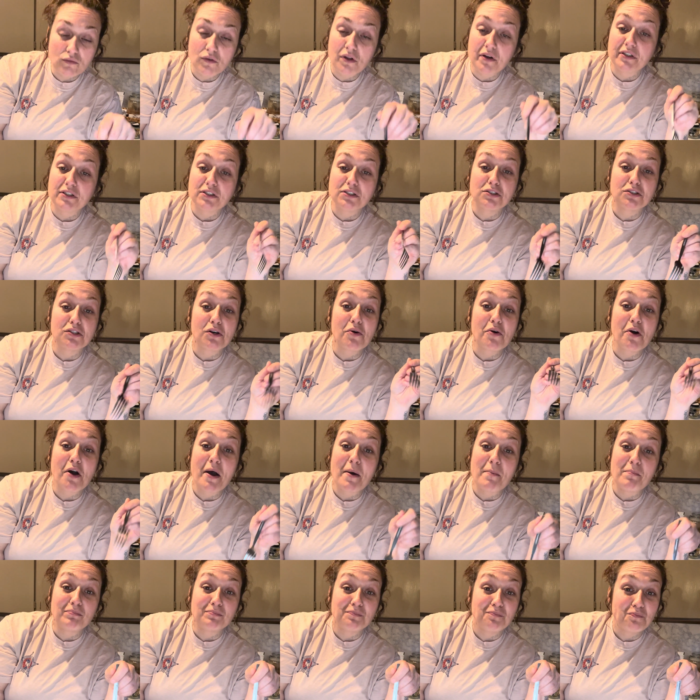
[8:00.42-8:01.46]
It's so
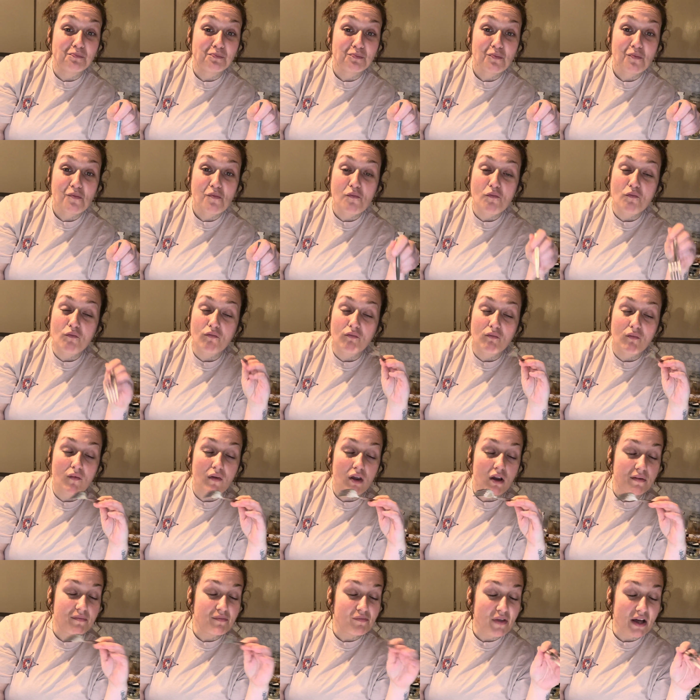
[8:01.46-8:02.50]
good.
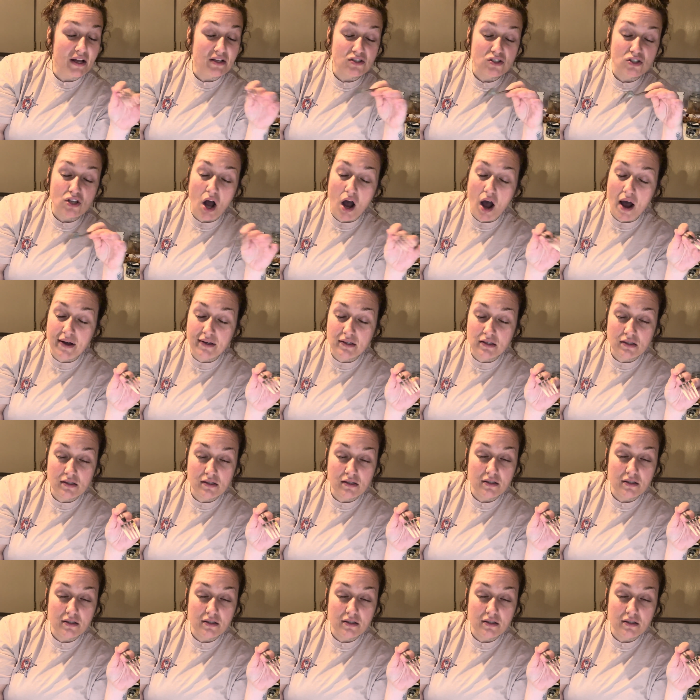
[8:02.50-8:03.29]
That sauce